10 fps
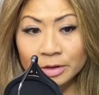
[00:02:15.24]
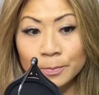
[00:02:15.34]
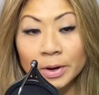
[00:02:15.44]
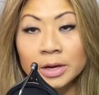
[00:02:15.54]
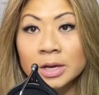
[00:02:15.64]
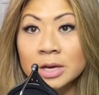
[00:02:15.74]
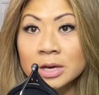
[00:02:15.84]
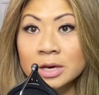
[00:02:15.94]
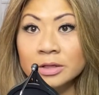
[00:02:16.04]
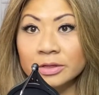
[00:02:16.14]
But
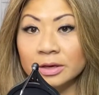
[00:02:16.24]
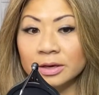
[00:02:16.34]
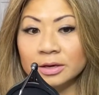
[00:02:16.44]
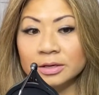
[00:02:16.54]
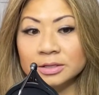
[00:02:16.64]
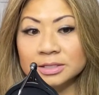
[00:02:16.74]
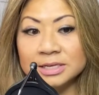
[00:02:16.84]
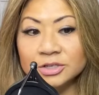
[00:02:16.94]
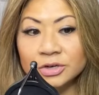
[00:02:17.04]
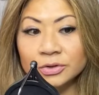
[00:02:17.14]
the
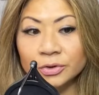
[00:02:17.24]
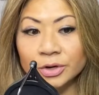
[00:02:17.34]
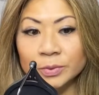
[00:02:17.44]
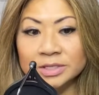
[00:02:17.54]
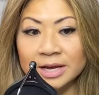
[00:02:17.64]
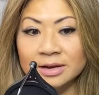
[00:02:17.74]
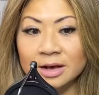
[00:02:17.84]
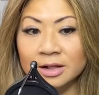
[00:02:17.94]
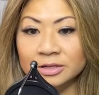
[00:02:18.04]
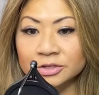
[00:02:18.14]
teaching and learning with
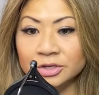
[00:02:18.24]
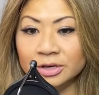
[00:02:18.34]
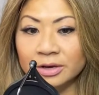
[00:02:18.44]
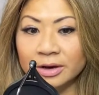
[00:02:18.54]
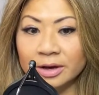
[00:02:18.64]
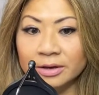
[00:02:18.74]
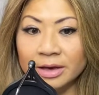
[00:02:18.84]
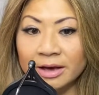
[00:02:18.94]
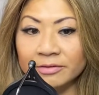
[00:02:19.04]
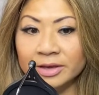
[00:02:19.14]
technology, I
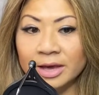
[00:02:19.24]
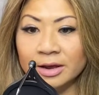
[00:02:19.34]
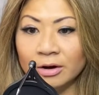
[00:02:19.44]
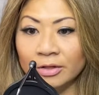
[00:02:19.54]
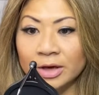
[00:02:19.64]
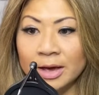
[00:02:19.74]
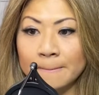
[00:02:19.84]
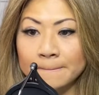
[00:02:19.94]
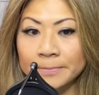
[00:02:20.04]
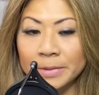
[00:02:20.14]
advocate on that.
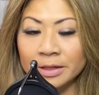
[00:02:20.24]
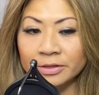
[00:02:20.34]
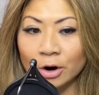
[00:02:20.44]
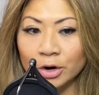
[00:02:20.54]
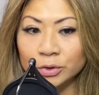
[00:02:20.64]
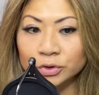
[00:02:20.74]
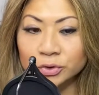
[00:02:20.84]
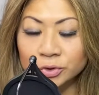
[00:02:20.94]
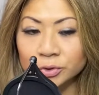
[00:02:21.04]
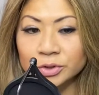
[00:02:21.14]
And our
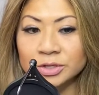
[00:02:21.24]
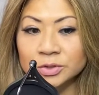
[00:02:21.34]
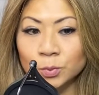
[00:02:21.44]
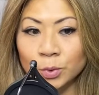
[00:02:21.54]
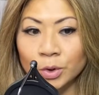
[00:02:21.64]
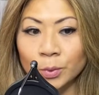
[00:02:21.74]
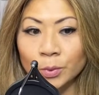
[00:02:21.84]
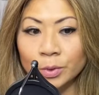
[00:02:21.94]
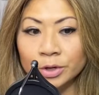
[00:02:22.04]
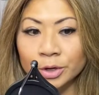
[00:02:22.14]
students were,
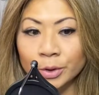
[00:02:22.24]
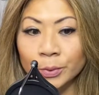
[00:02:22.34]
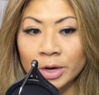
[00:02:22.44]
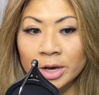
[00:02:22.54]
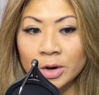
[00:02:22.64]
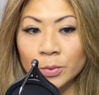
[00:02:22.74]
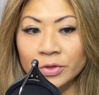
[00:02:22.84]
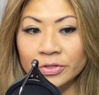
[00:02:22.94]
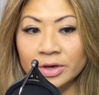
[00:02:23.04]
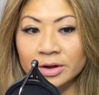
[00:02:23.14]

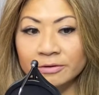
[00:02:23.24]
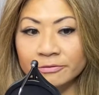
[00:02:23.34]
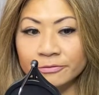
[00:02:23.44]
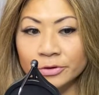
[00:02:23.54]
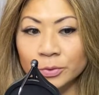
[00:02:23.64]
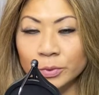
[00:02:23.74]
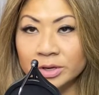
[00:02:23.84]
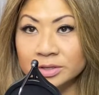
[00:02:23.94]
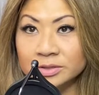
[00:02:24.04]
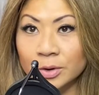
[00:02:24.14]
within a few
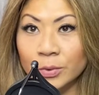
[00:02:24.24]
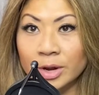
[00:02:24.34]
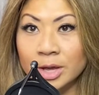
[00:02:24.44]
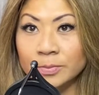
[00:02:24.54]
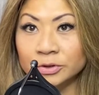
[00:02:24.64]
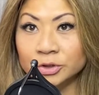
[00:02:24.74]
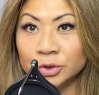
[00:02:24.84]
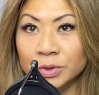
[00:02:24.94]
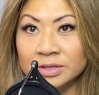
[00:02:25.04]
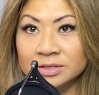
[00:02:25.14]
weeks, they were able to
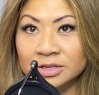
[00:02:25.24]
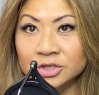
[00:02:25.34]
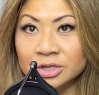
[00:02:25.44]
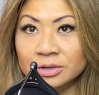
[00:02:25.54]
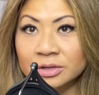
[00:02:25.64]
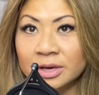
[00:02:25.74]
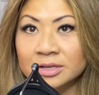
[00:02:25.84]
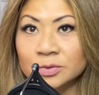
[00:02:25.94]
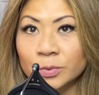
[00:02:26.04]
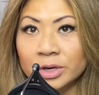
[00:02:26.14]
transition.
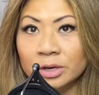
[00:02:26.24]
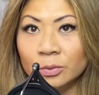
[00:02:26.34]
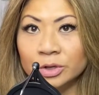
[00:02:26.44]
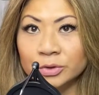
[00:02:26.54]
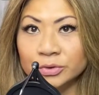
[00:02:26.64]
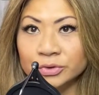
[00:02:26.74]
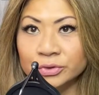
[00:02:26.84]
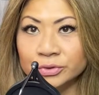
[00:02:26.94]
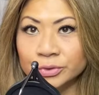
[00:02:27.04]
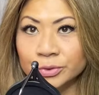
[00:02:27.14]
Yes, we use
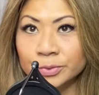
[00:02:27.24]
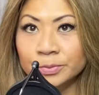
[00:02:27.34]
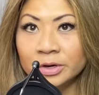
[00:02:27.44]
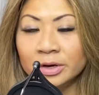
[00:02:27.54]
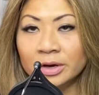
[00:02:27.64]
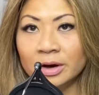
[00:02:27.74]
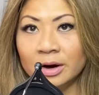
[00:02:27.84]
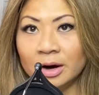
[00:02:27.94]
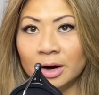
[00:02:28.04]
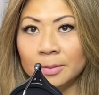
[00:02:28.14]
Zoom,
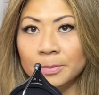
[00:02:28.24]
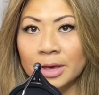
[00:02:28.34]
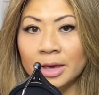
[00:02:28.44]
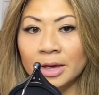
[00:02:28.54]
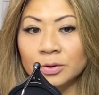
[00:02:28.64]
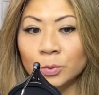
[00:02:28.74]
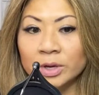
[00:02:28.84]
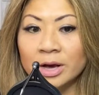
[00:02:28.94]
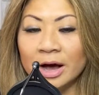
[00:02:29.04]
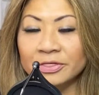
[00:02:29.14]
and
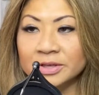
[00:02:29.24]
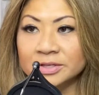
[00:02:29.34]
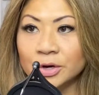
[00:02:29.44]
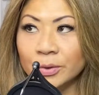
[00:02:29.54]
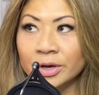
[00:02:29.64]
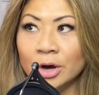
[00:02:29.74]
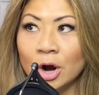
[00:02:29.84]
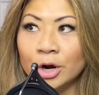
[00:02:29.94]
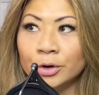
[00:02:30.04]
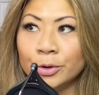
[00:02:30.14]
we got things going.
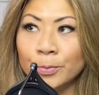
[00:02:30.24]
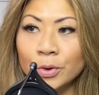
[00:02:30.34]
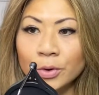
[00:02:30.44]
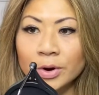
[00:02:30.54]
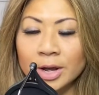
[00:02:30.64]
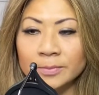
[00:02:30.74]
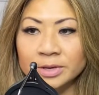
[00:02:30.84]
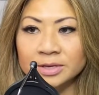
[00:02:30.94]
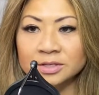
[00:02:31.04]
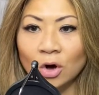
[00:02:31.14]
And the program
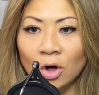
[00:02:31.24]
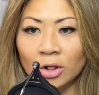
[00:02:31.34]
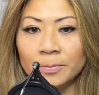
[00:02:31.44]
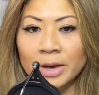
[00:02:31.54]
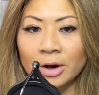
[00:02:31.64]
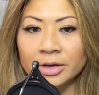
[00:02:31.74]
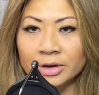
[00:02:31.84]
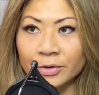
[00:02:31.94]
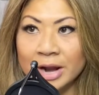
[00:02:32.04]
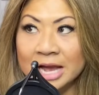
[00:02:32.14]
is all about
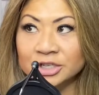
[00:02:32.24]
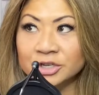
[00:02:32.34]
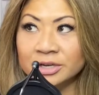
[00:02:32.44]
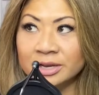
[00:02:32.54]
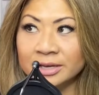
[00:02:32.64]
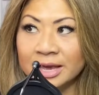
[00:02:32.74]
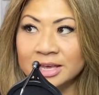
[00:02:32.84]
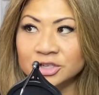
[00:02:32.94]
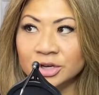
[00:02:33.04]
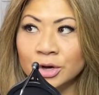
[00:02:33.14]
interaction,
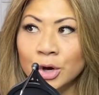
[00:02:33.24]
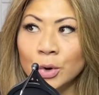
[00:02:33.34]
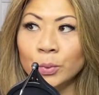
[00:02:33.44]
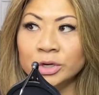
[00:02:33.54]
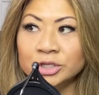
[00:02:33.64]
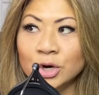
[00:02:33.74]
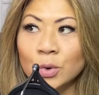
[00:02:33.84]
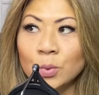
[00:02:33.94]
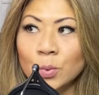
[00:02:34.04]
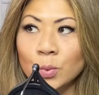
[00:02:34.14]
engaging. We
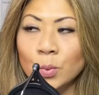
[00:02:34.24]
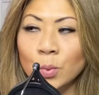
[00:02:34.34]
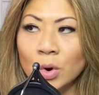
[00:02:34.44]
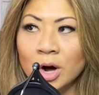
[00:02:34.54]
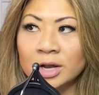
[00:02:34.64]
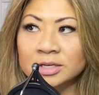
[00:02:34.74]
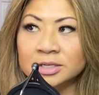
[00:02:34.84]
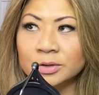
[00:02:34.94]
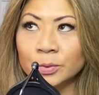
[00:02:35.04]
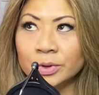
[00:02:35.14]
don't want,
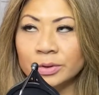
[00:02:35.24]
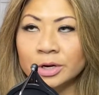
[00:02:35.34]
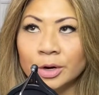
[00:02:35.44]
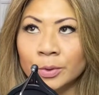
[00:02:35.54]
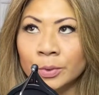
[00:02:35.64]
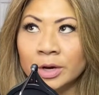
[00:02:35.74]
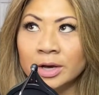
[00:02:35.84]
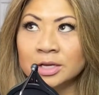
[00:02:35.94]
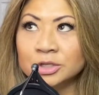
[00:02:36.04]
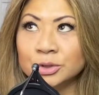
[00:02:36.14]

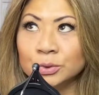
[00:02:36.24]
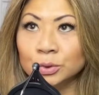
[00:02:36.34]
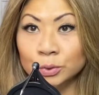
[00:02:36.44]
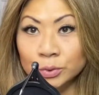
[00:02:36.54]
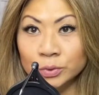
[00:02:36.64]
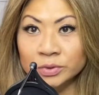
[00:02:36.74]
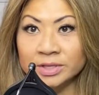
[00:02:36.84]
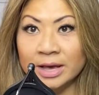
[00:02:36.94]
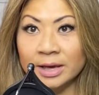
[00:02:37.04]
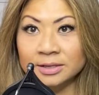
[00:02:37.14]
to
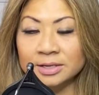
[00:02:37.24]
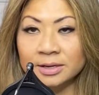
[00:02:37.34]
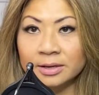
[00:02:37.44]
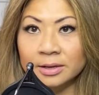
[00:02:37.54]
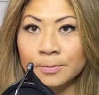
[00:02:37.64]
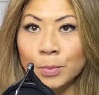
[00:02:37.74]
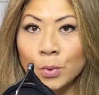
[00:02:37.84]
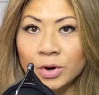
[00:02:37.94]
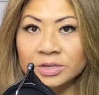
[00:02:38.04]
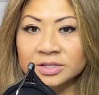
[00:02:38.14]
lose that
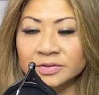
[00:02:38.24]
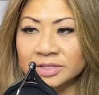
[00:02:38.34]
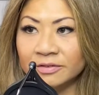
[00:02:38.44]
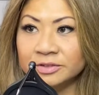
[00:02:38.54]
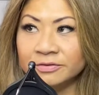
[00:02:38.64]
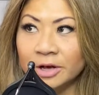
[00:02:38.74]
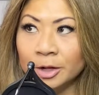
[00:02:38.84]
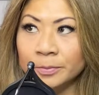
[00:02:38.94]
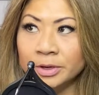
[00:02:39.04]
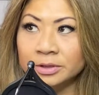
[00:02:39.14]
importance of
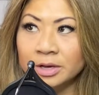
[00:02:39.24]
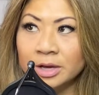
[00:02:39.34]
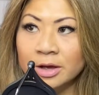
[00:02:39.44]
self-development